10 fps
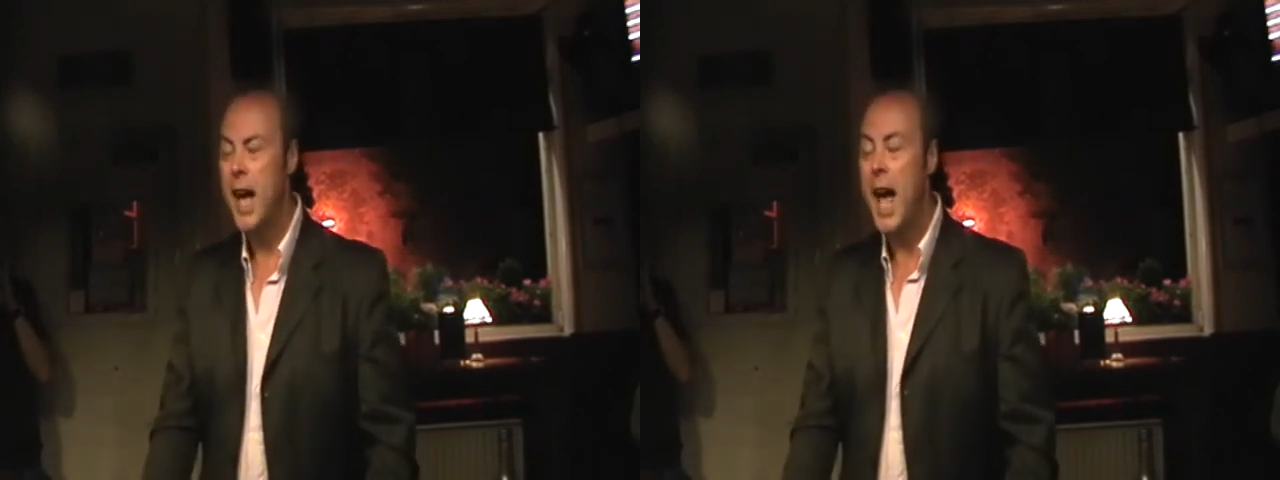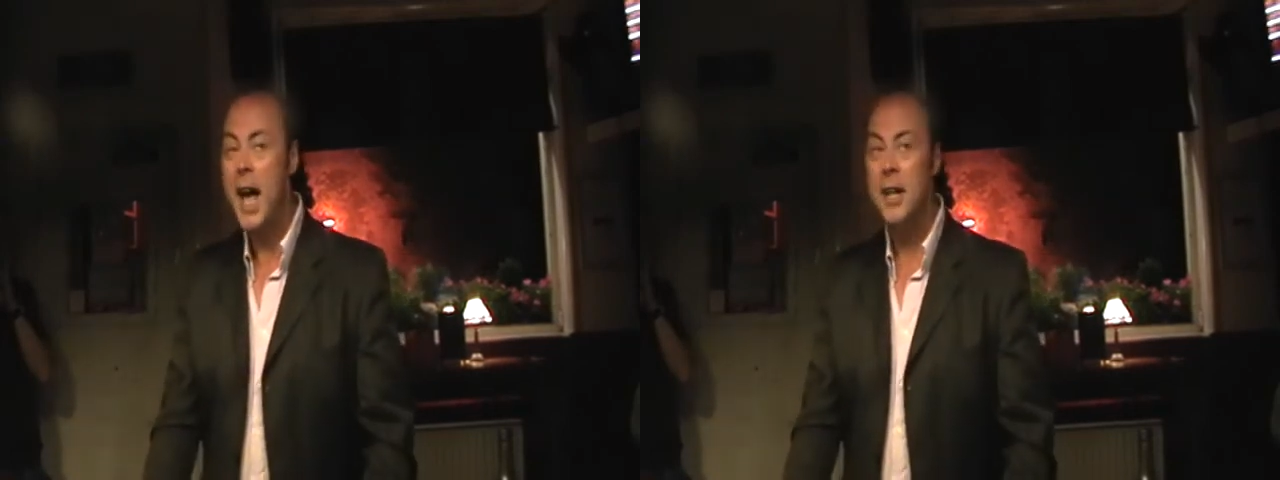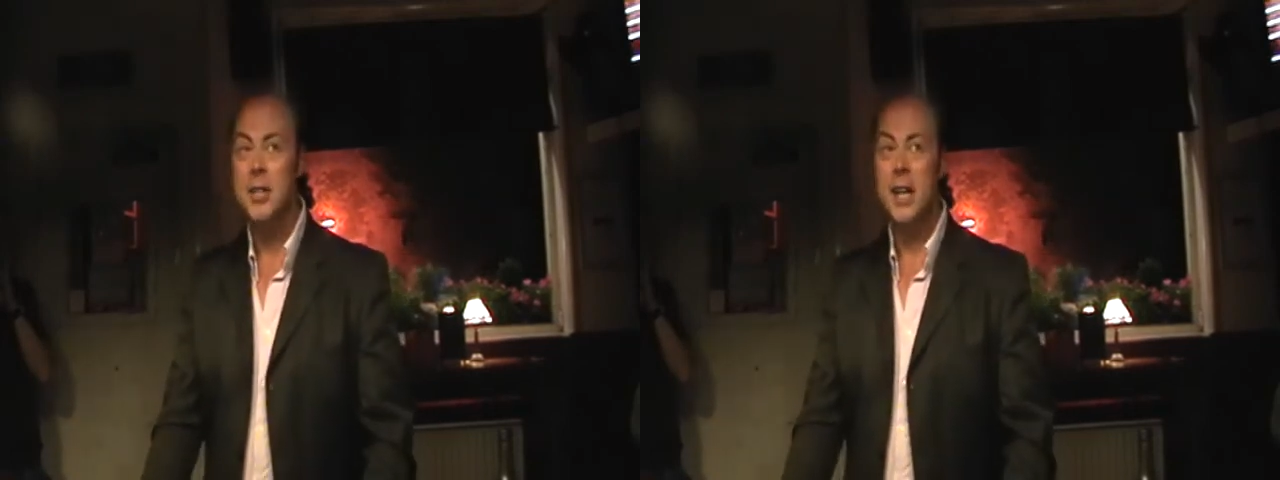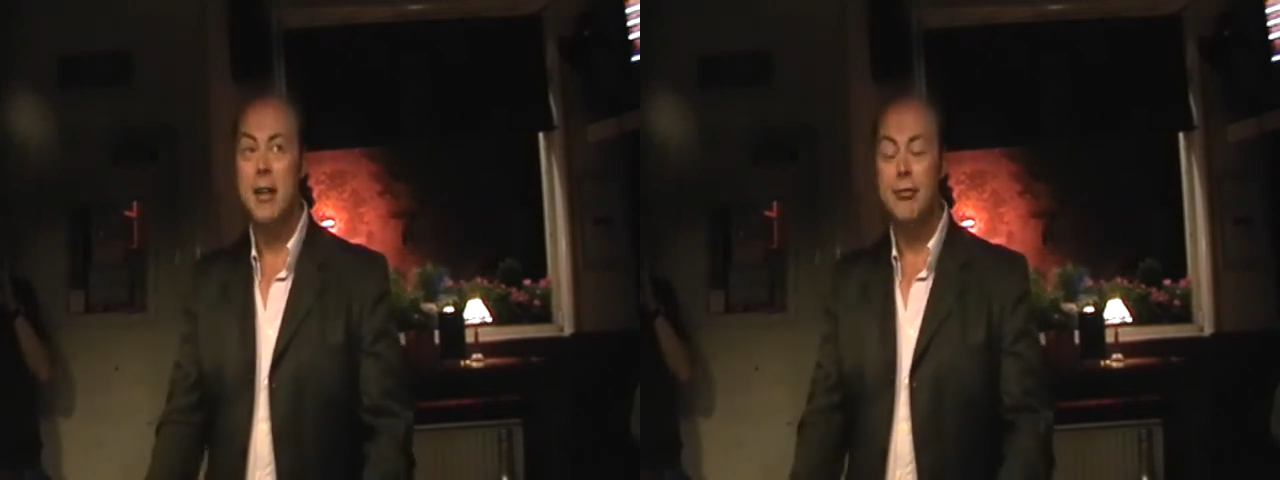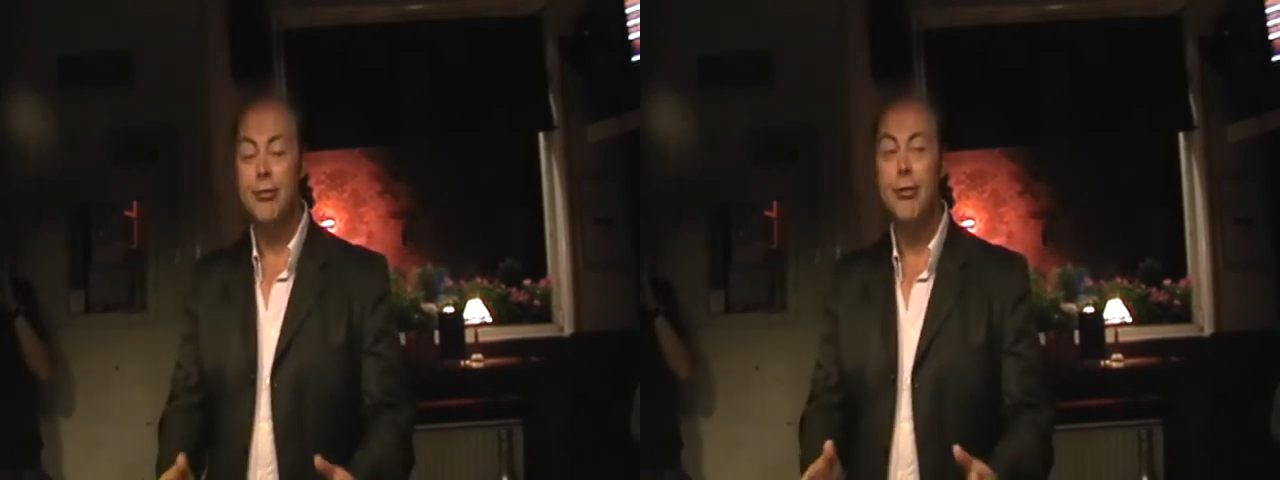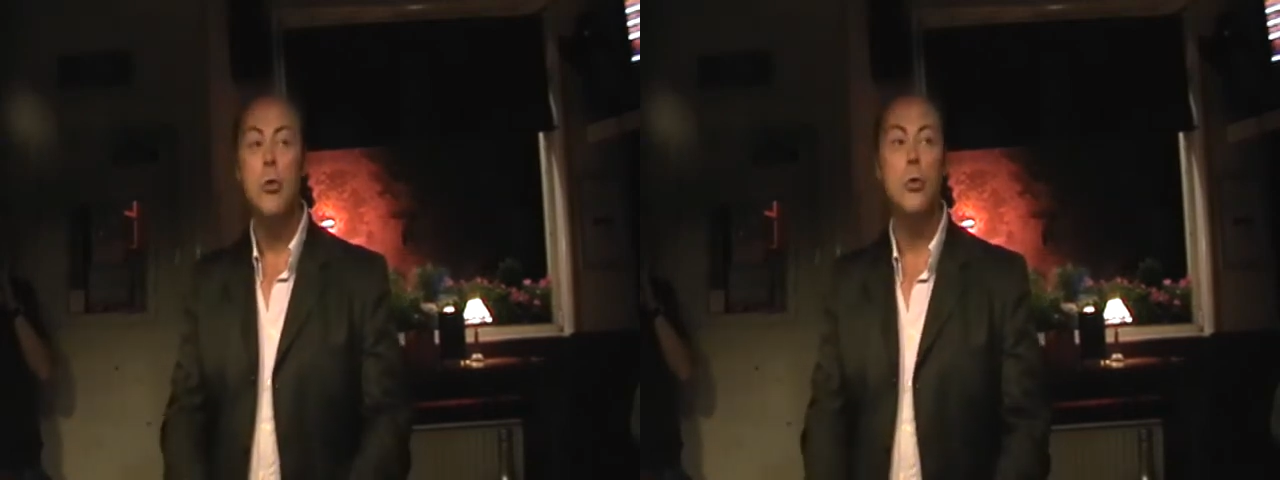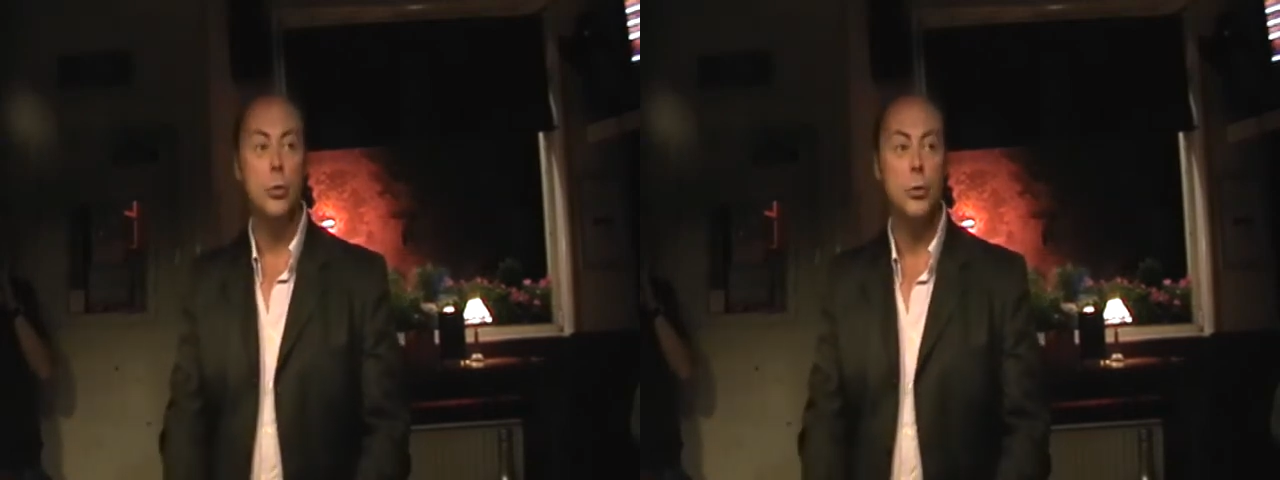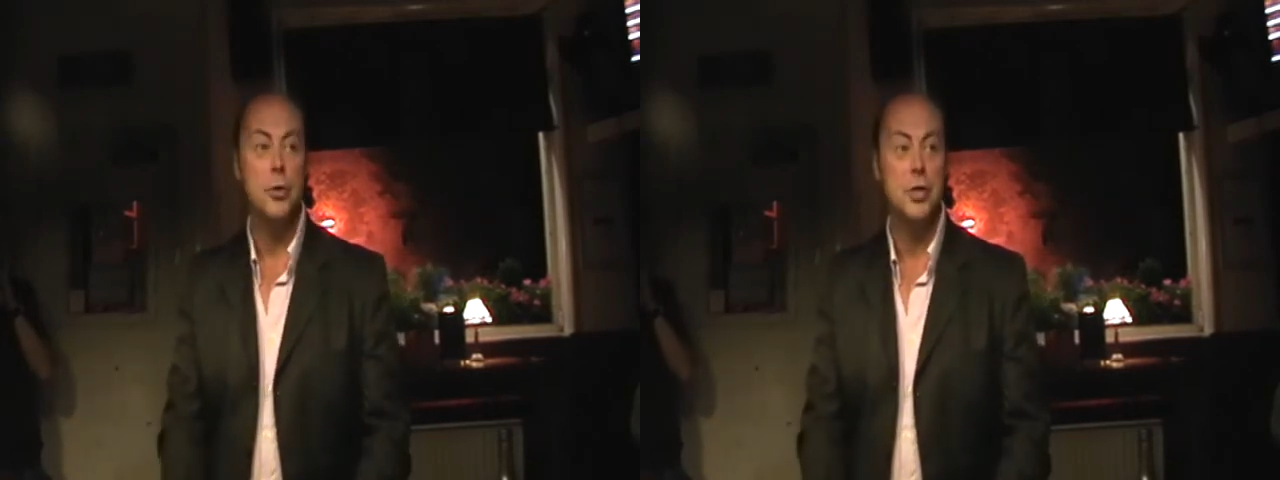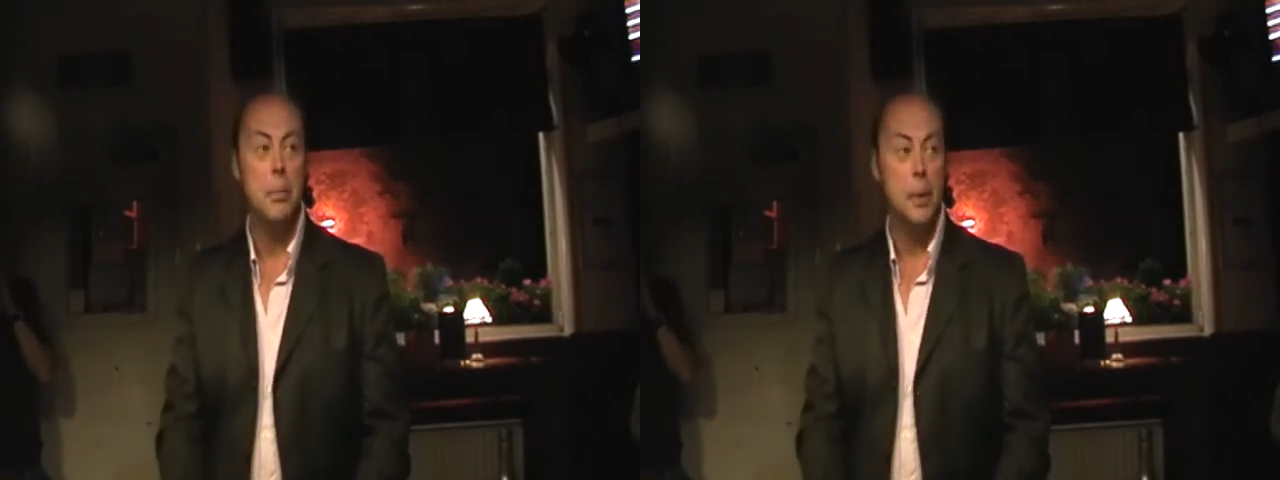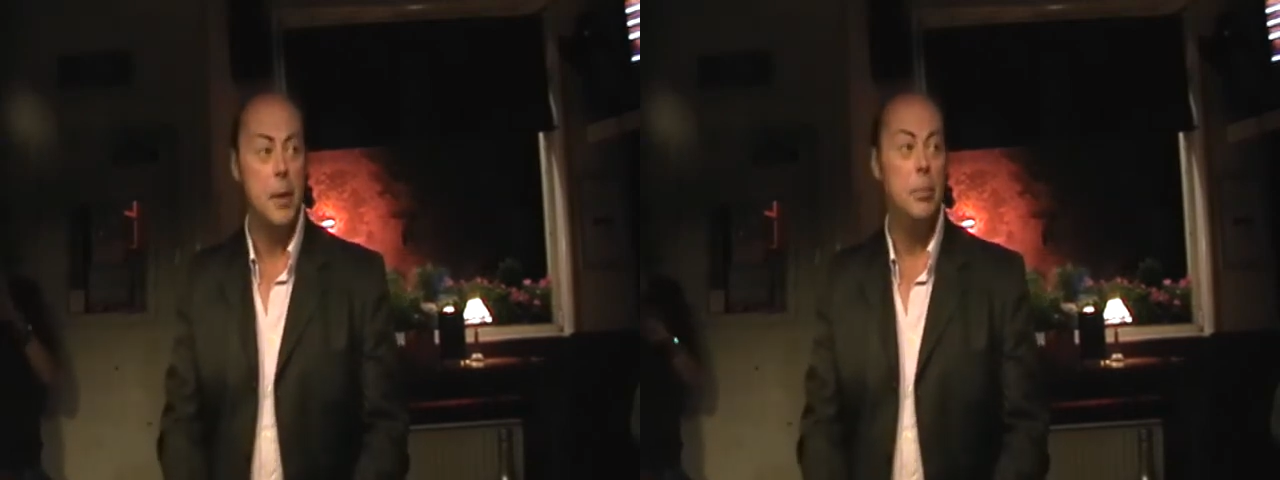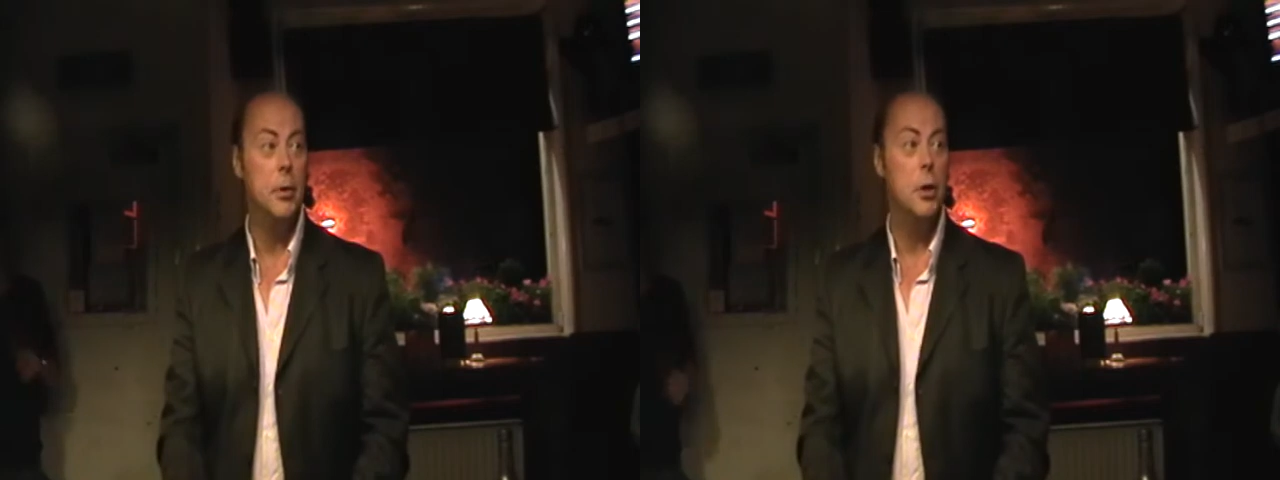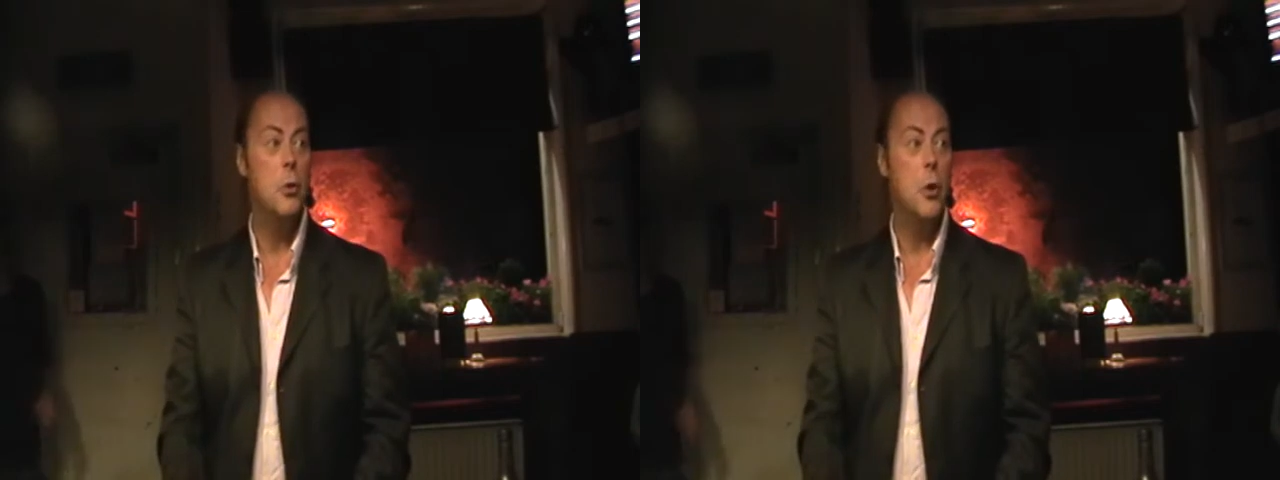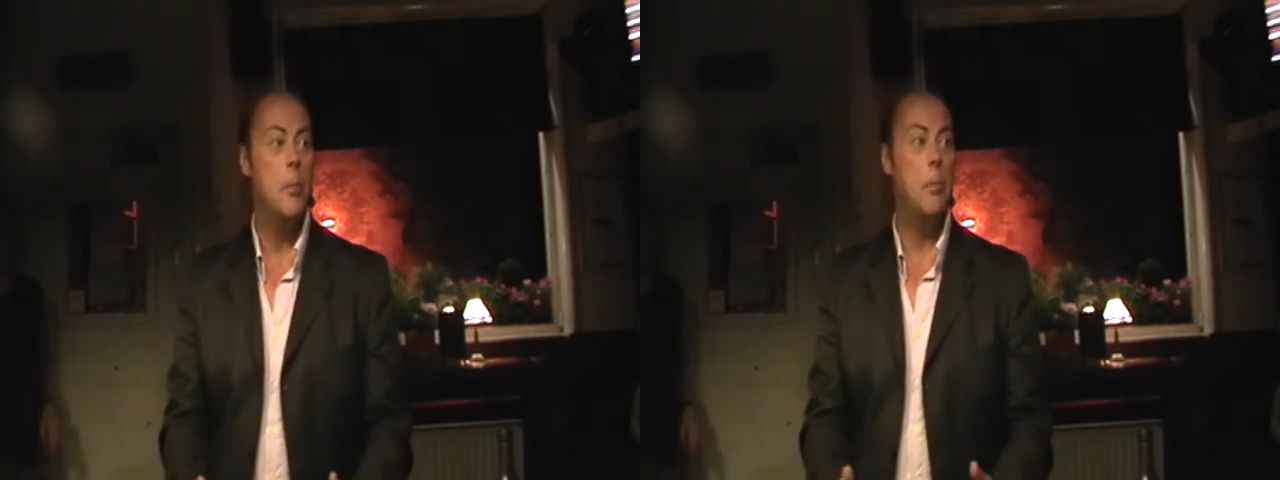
And it fools people who are